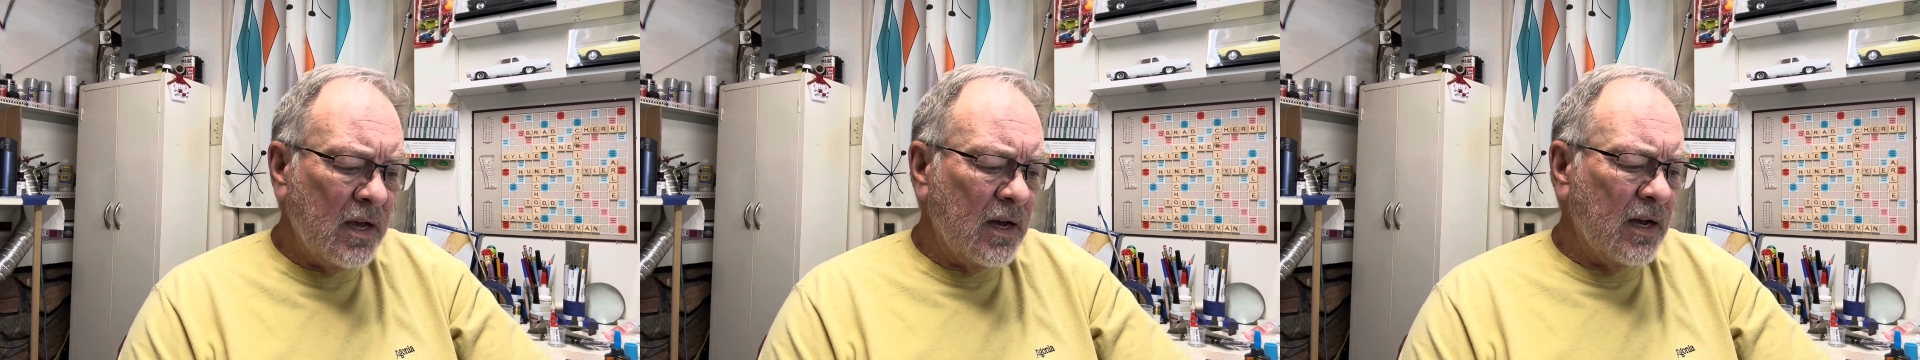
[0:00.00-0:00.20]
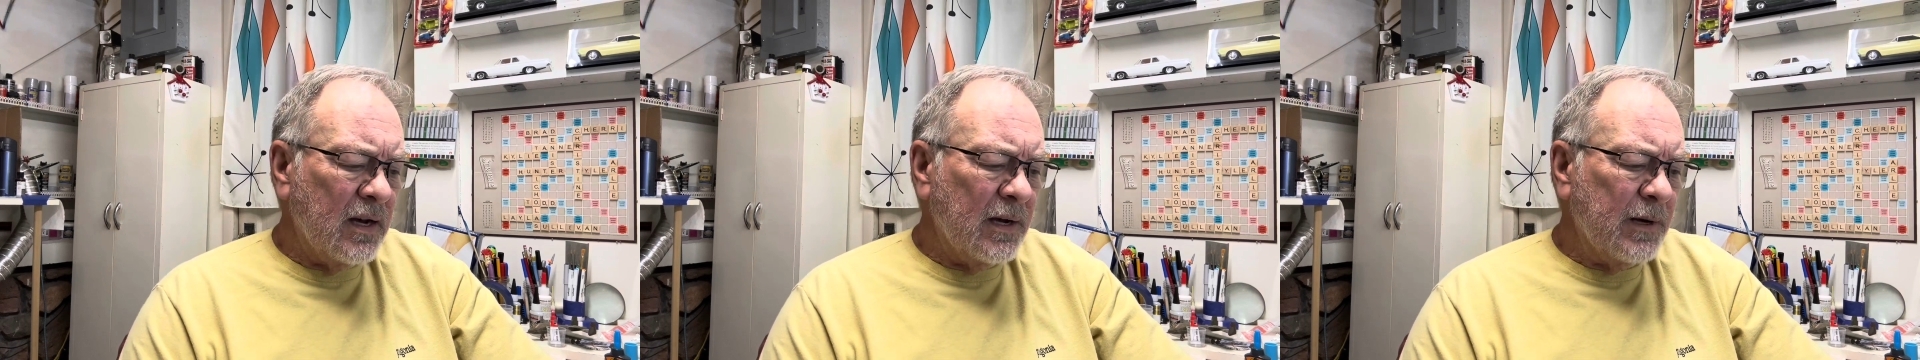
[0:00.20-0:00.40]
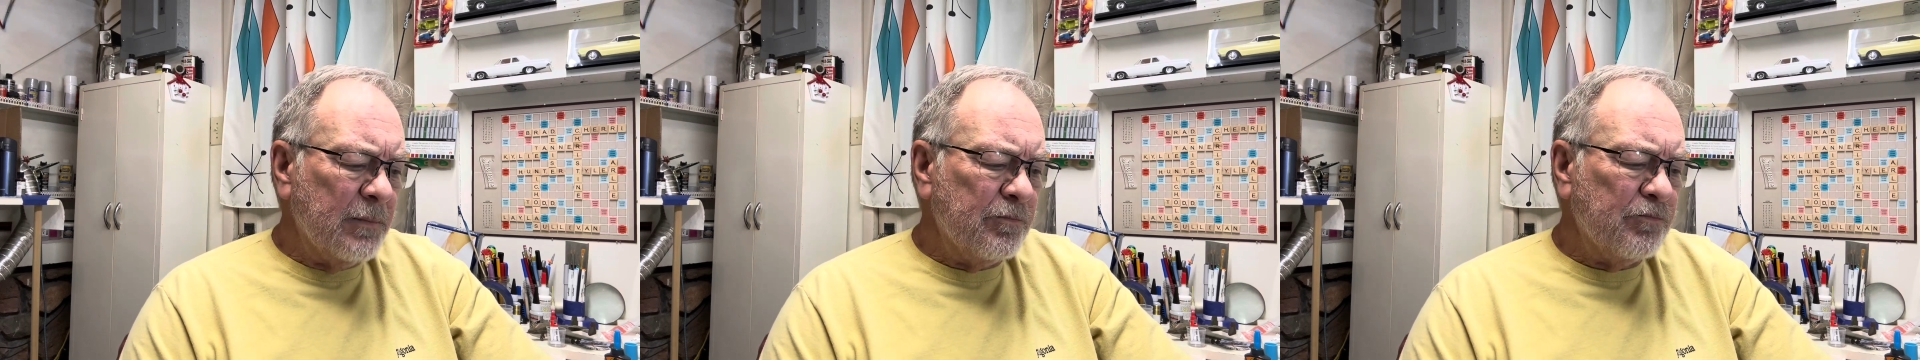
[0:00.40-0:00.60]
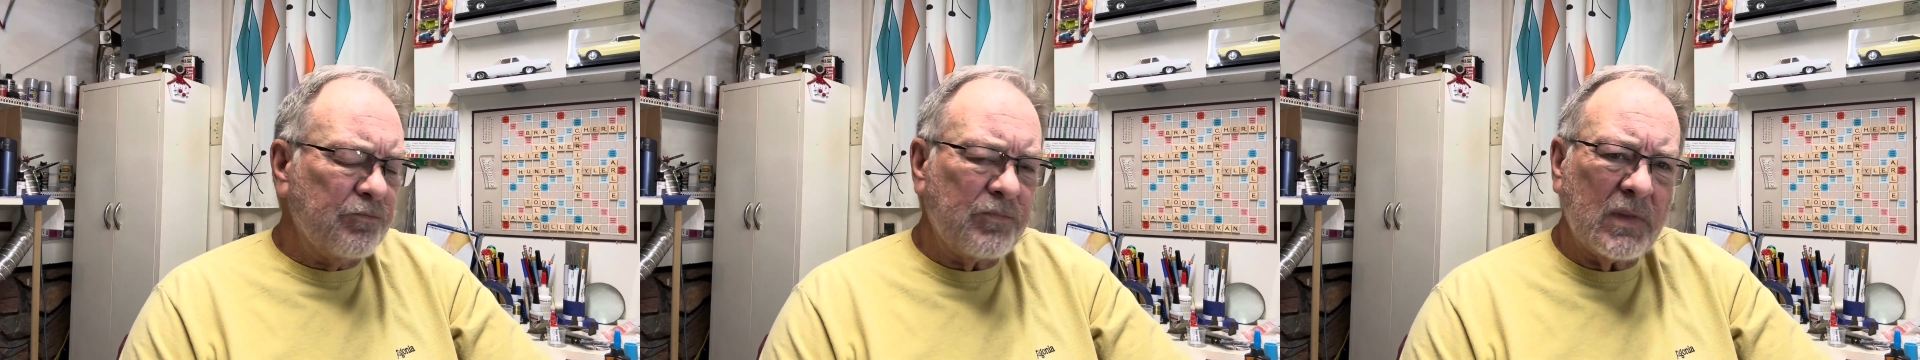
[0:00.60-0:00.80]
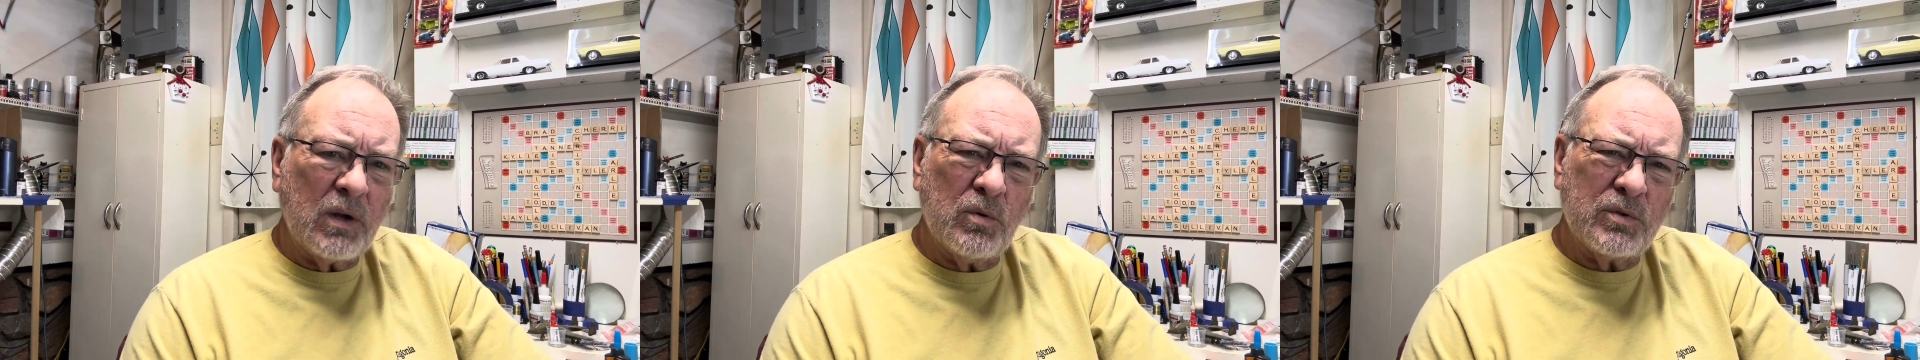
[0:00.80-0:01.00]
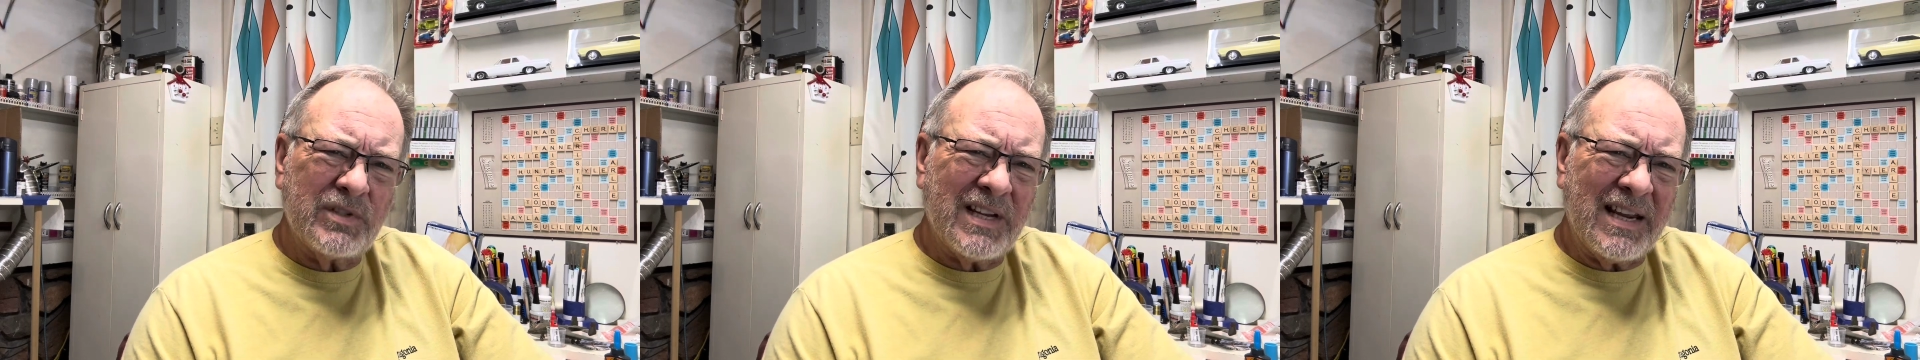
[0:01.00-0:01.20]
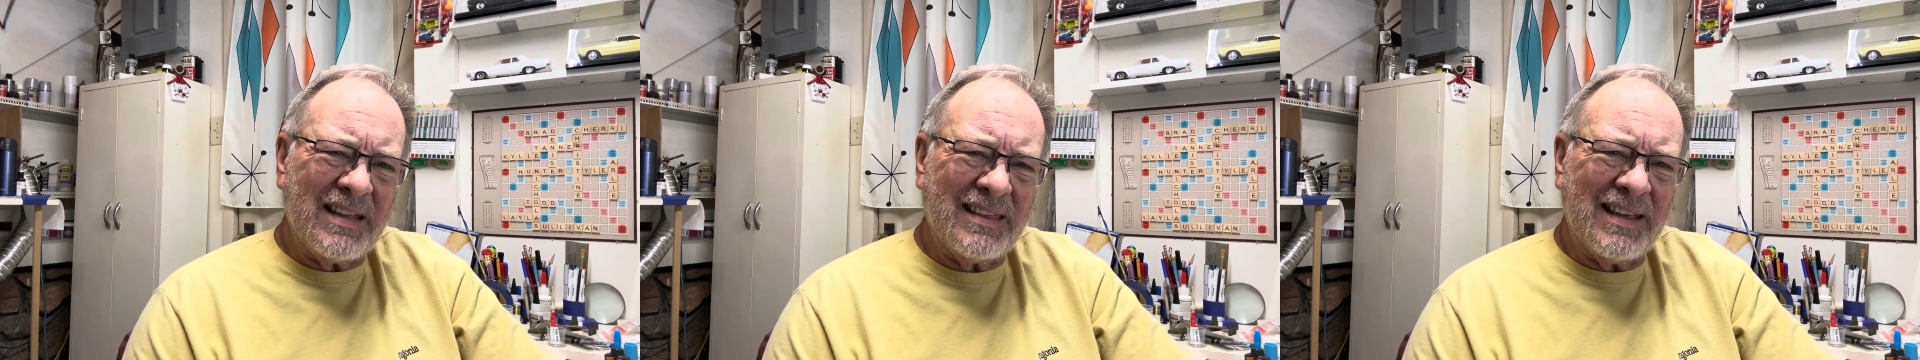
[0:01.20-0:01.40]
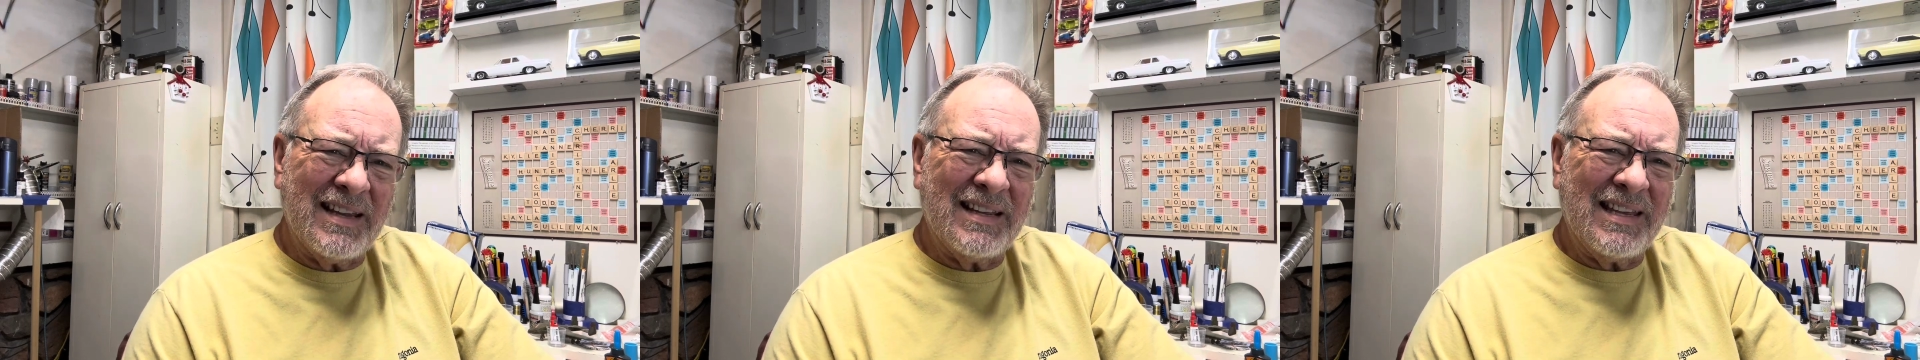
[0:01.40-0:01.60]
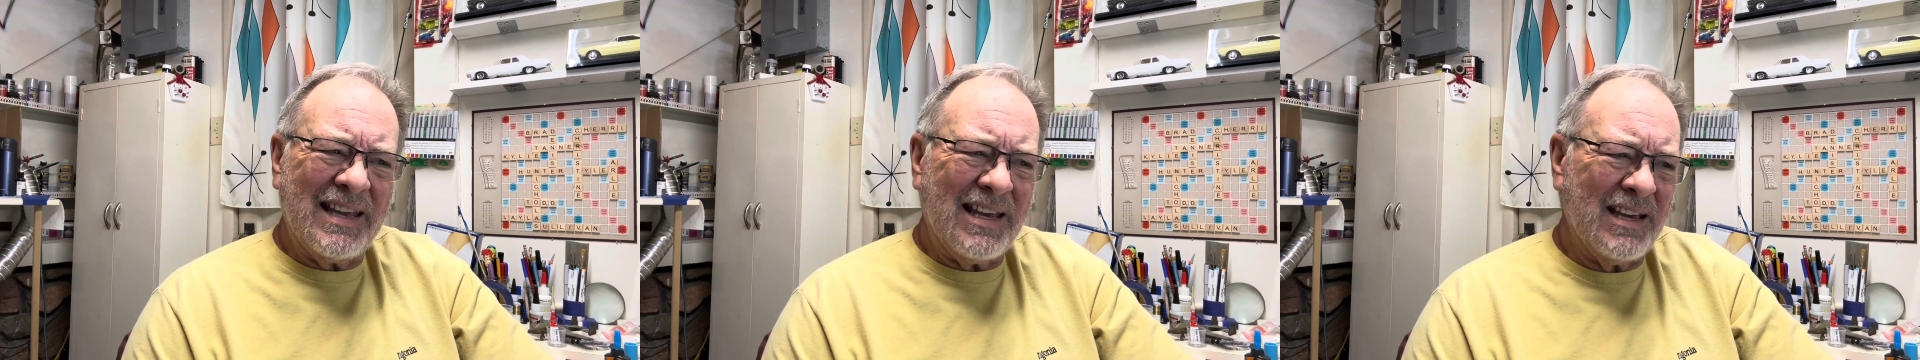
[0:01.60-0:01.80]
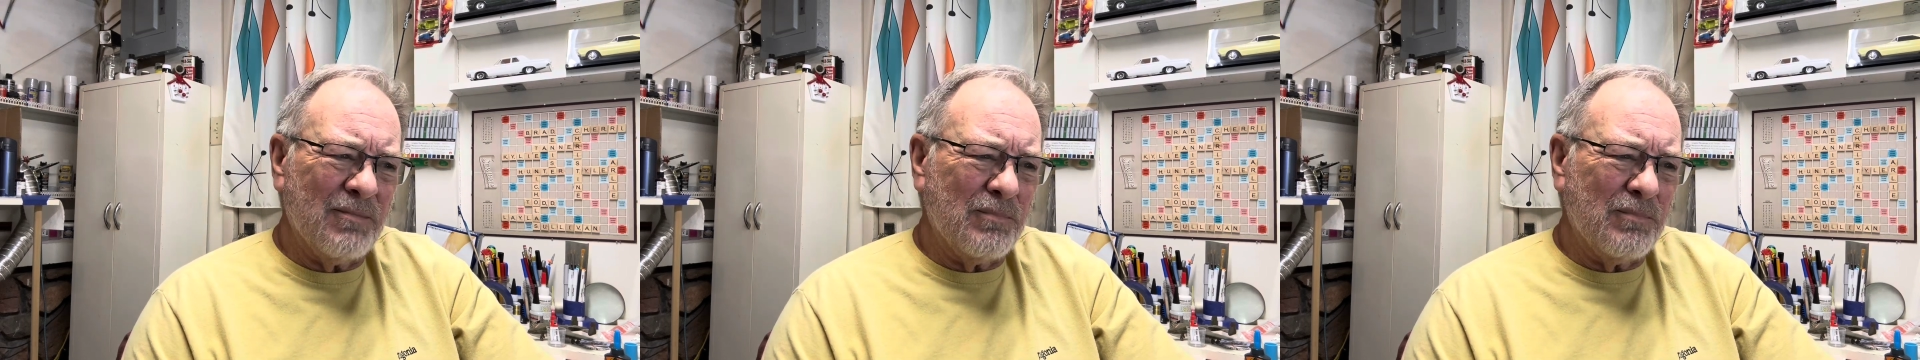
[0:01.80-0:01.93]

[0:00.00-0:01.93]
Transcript: I won't say anything yet